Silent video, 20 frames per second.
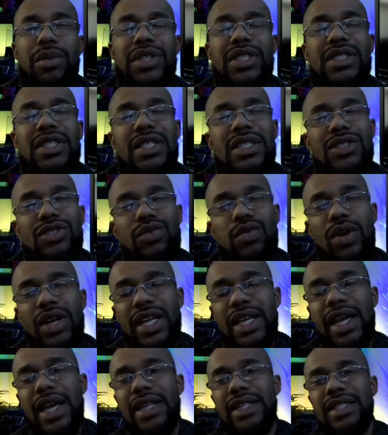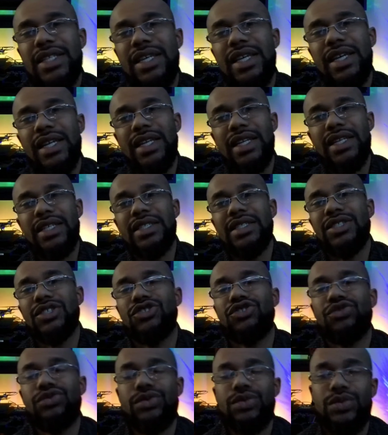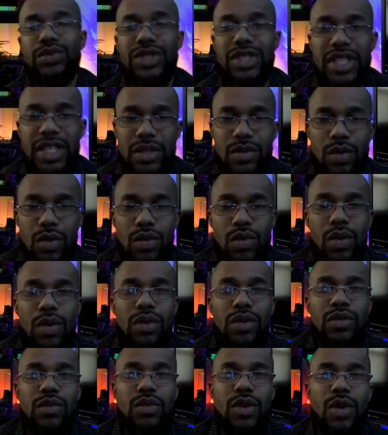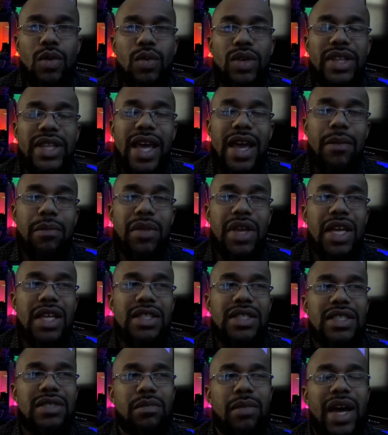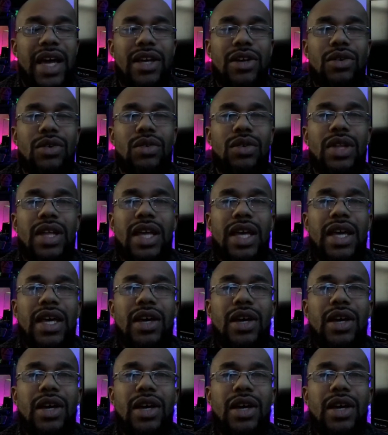since 2018 is the true sequel, quote unquote, what that means is Michael